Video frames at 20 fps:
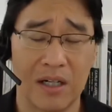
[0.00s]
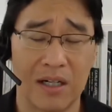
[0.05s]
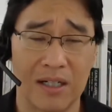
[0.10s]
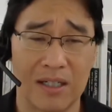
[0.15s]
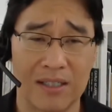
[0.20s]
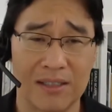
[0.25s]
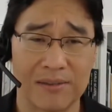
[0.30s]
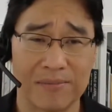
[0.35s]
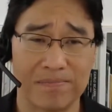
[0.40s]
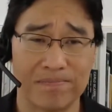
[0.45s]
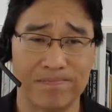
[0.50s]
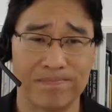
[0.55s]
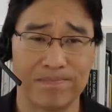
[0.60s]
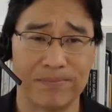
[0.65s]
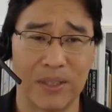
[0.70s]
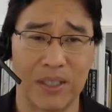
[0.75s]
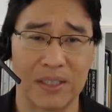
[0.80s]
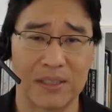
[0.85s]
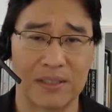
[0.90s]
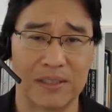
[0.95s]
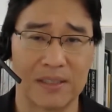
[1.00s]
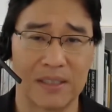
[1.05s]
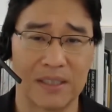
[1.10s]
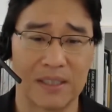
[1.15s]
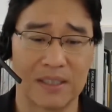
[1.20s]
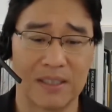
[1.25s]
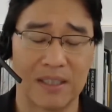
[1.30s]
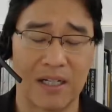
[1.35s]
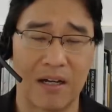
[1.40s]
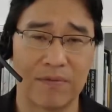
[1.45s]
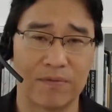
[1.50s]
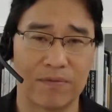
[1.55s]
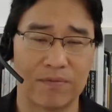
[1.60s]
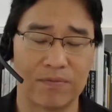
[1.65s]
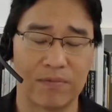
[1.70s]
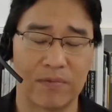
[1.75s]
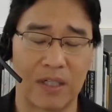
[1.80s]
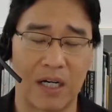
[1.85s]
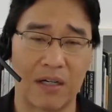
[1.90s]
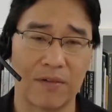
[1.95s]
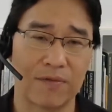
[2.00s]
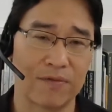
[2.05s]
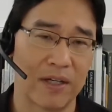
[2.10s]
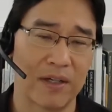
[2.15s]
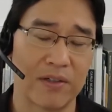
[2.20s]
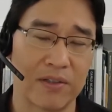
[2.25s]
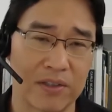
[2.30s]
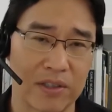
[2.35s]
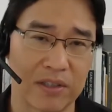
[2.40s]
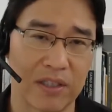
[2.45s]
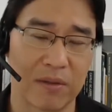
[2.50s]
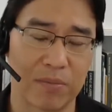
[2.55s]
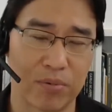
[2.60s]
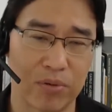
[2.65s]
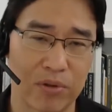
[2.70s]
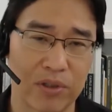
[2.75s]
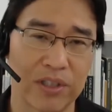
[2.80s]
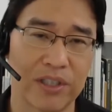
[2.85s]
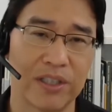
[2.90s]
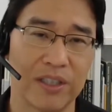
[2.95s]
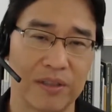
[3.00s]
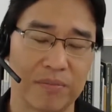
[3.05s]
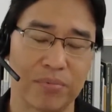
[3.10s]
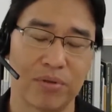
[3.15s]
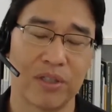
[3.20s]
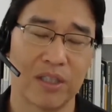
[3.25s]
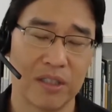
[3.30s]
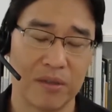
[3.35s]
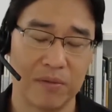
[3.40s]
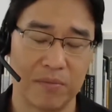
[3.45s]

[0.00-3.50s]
but what I've found is that they're pretty